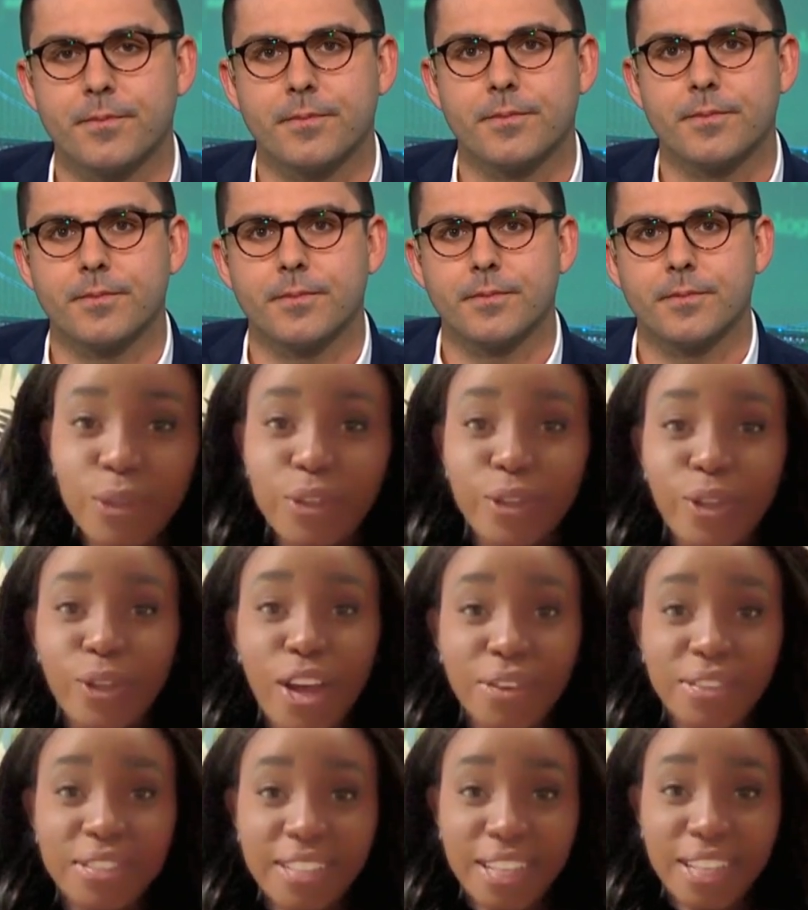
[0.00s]
There's a lot
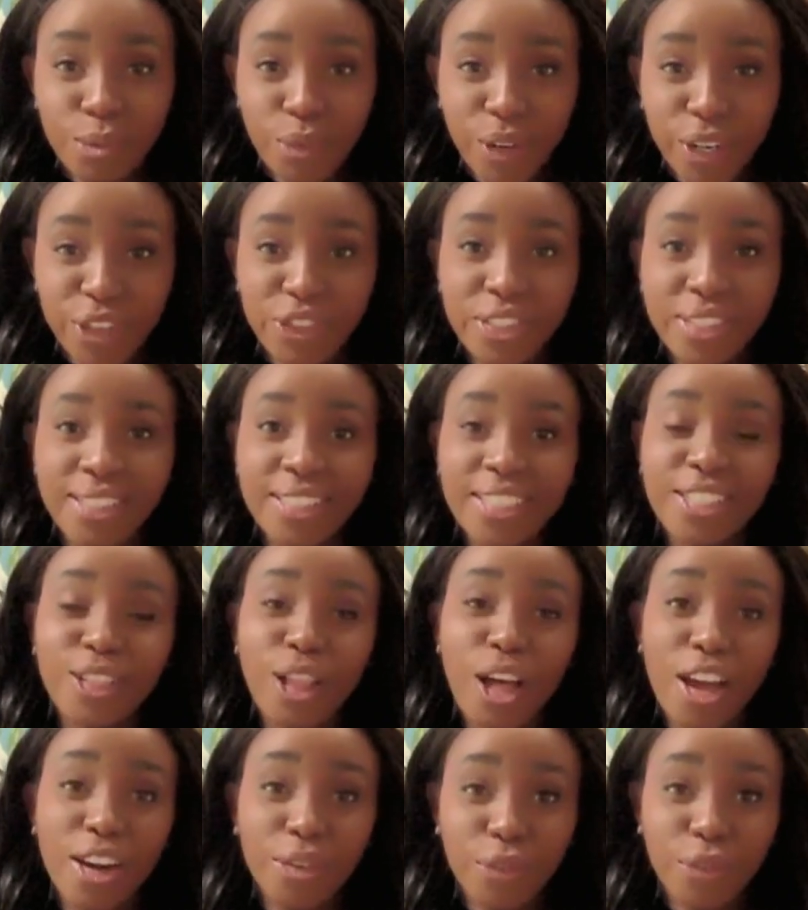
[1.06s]
of celebration and a
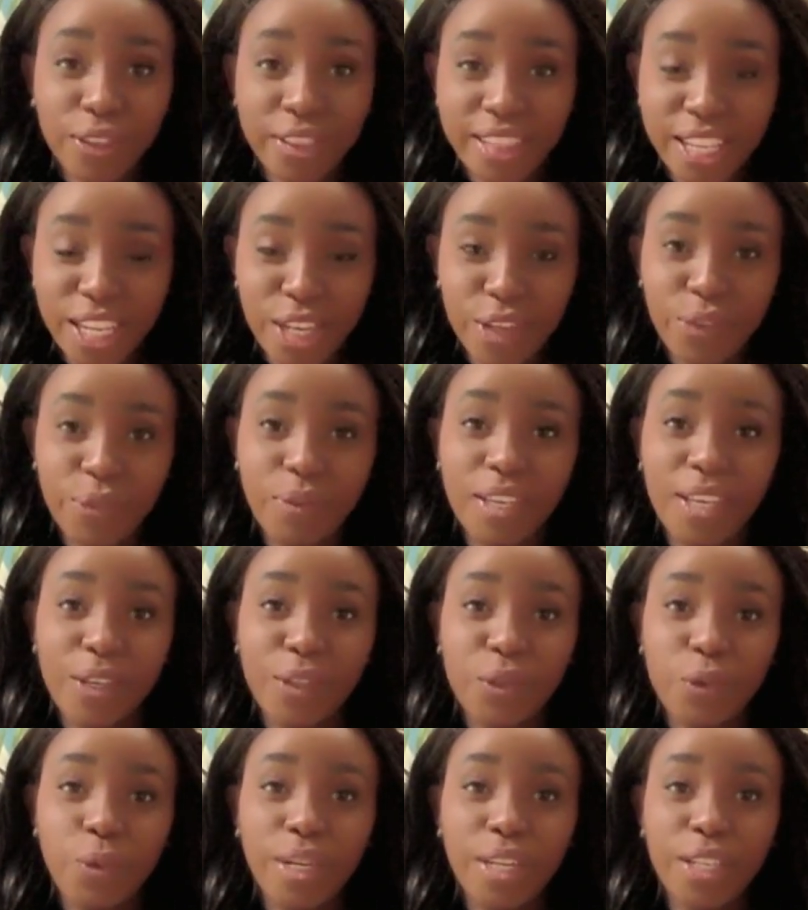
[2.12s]
lot of relief because
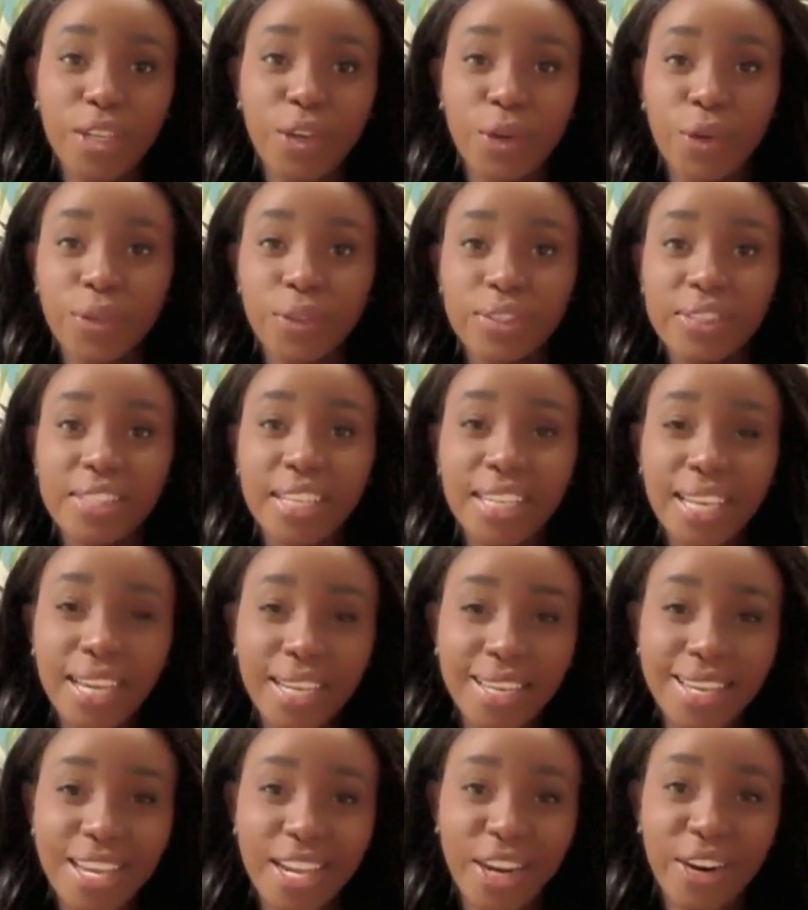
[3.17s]
what you're seeing
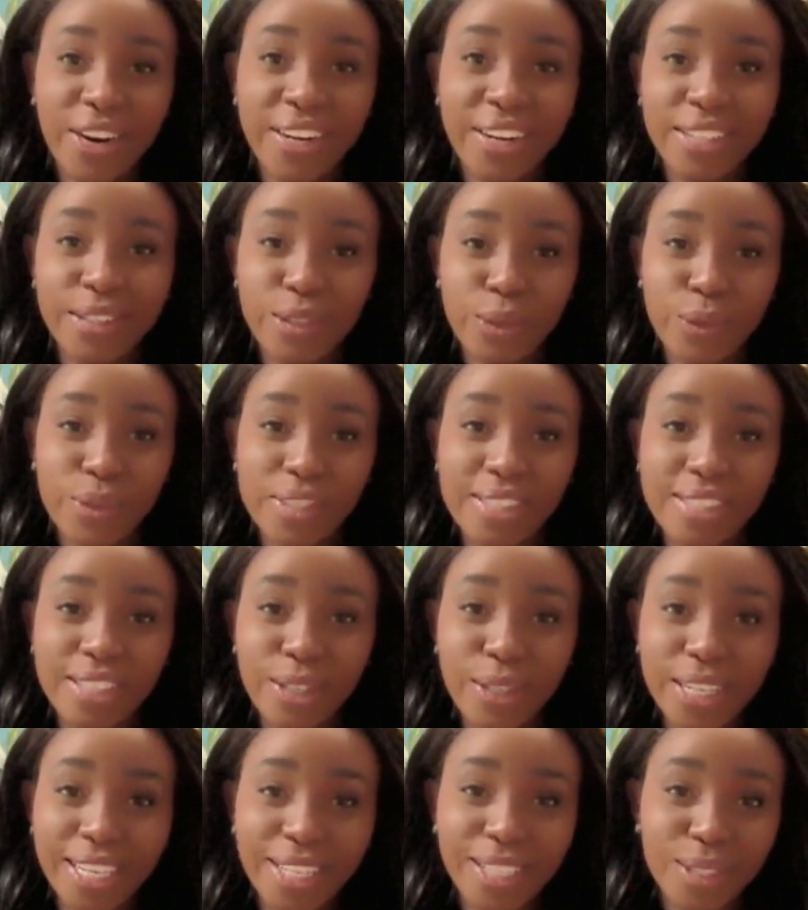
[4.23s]
here is the
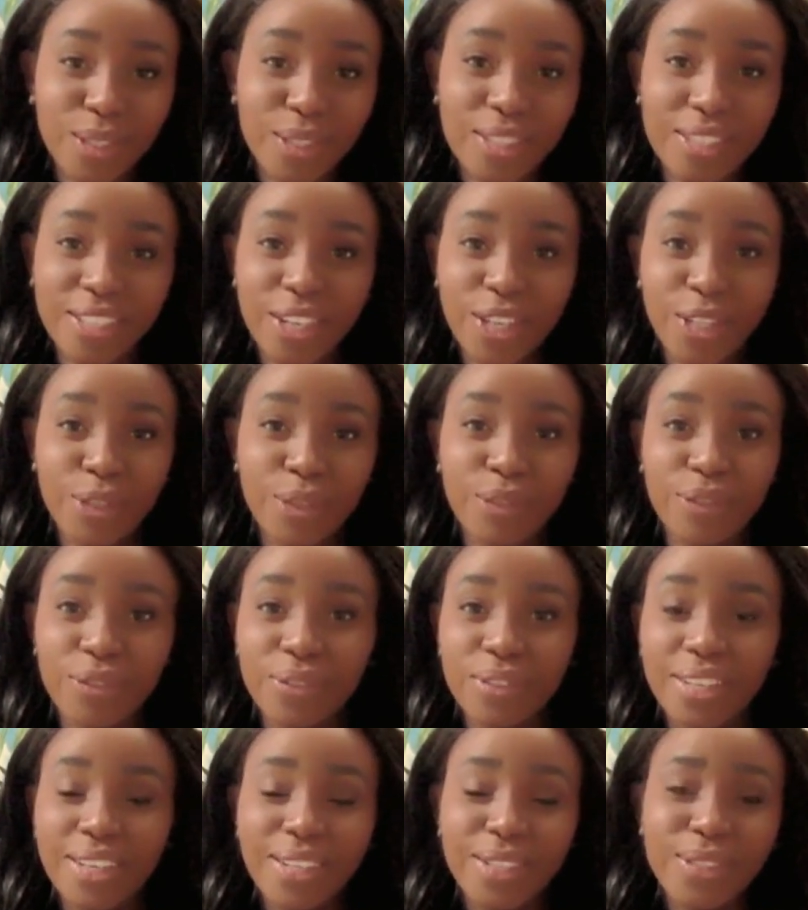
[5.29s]
resilience of
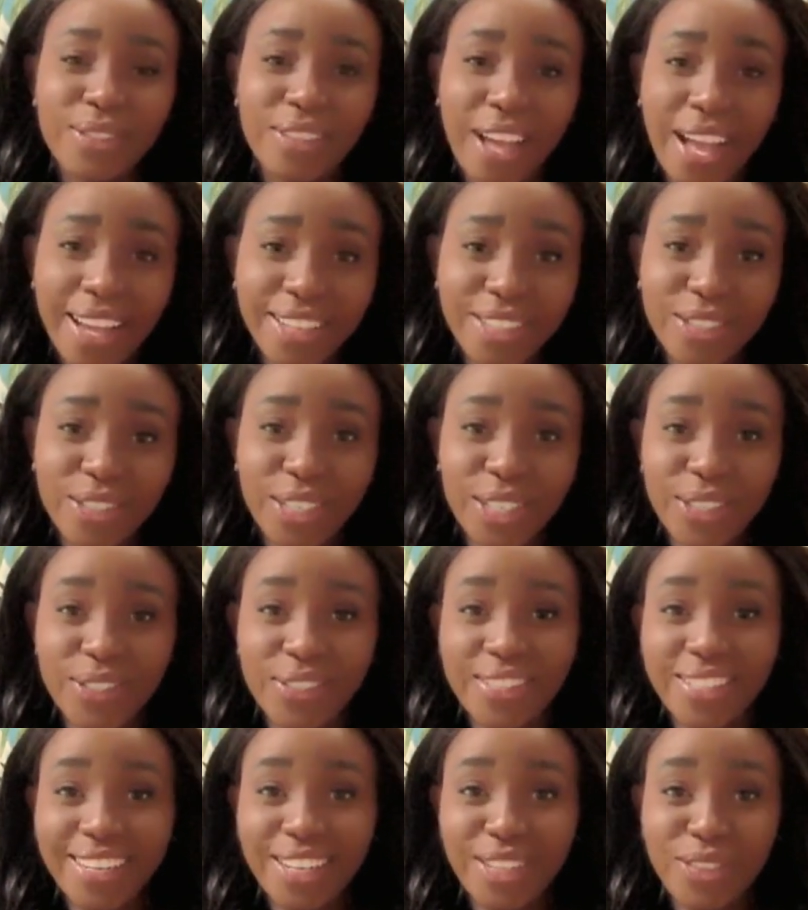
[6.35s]
scientists
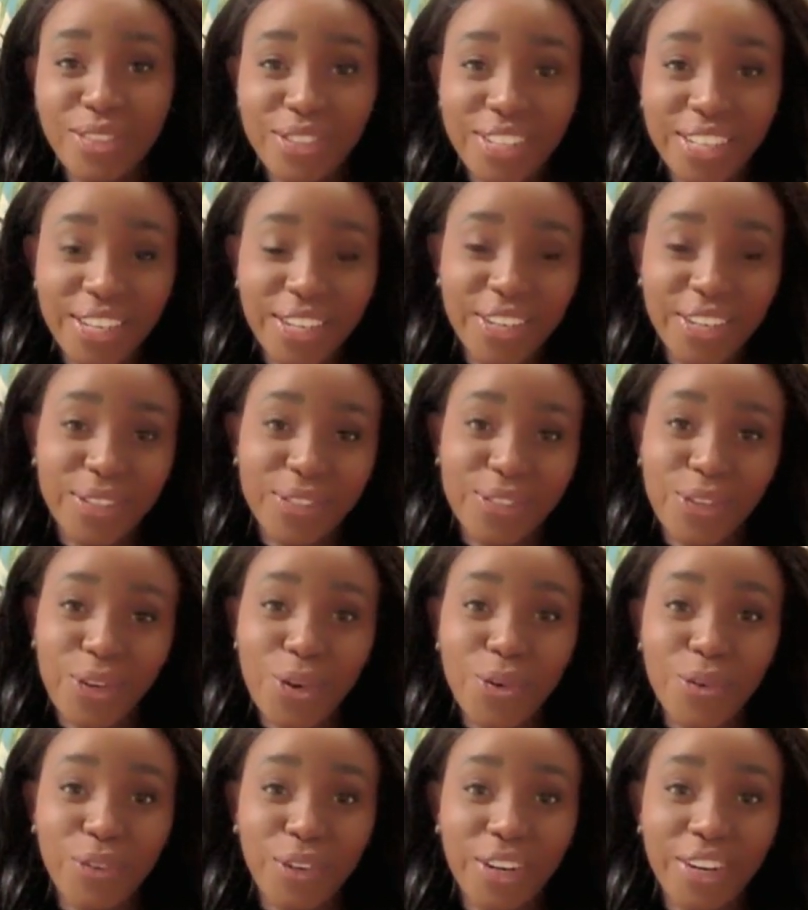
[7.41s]
and engineers
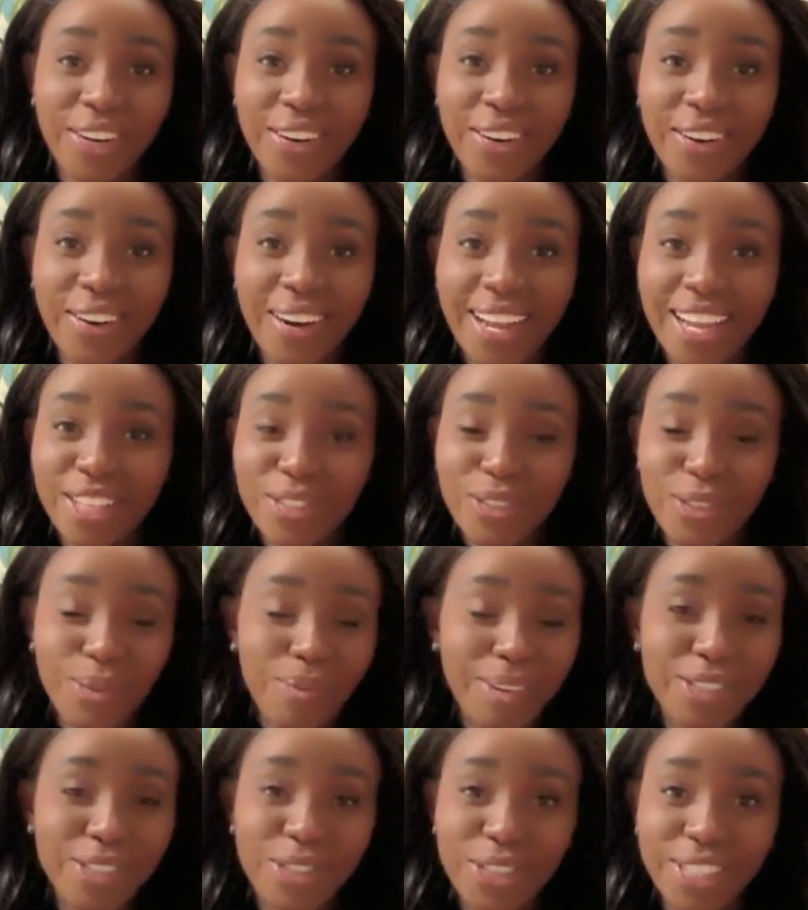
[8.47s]
over, as you
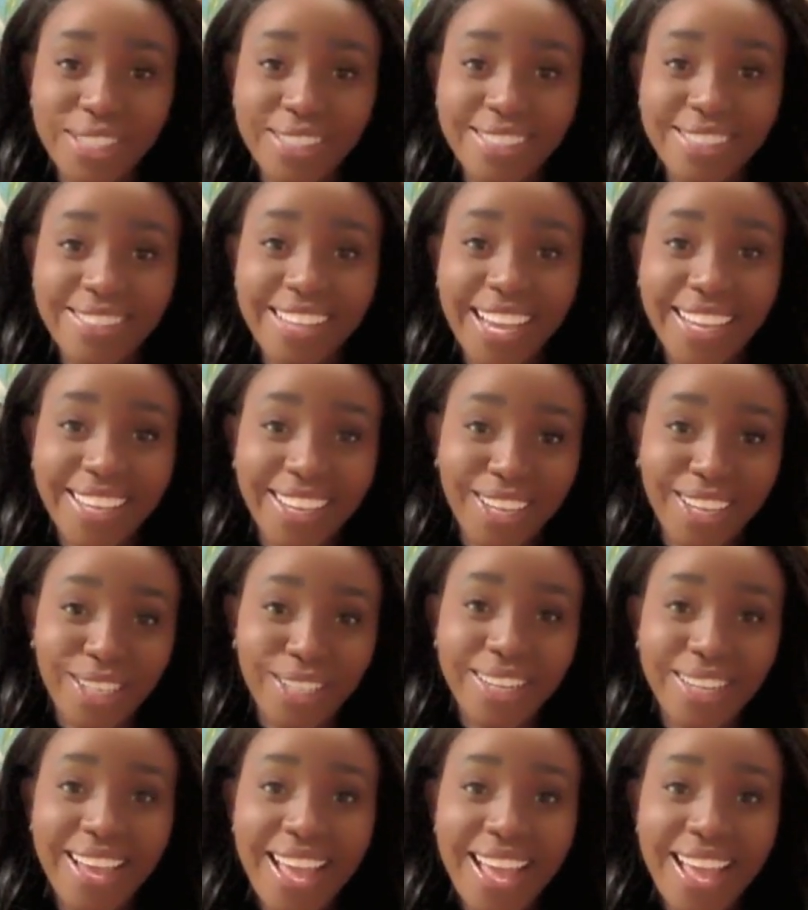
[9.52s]
mentioned, a decade.